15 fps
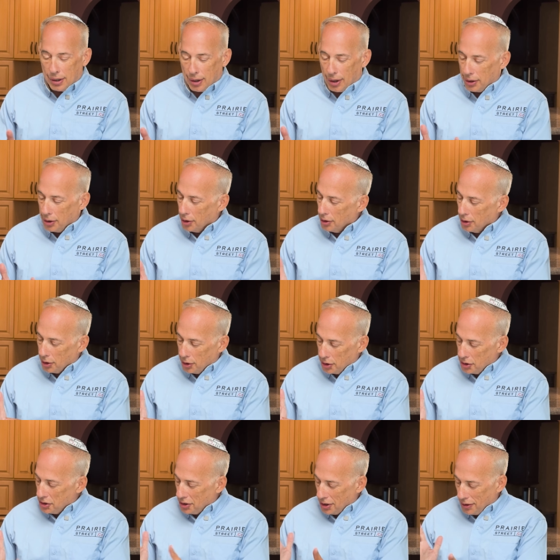you know I know the
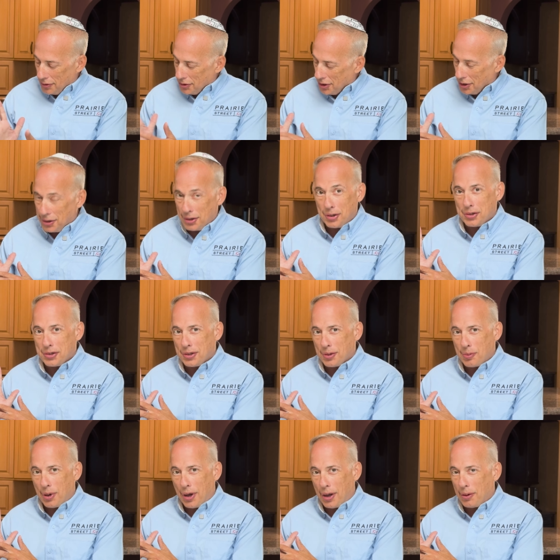good chefs can use the
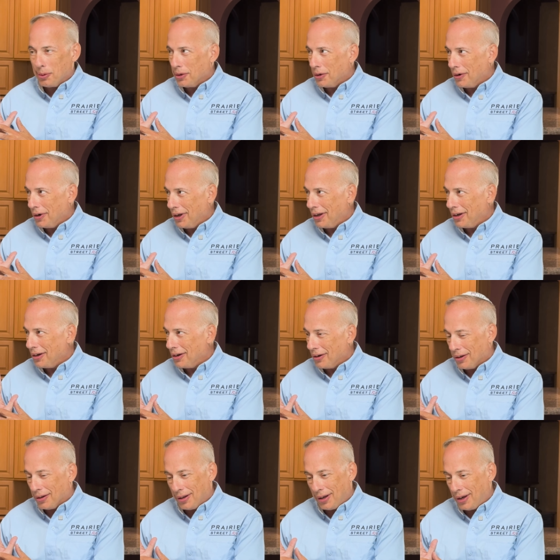palm of their hand and
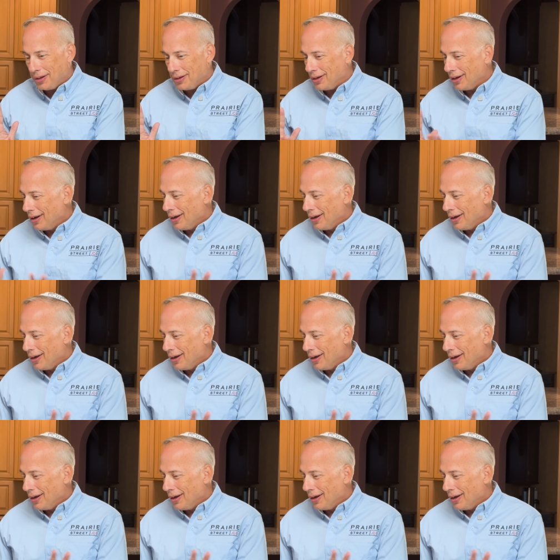all that.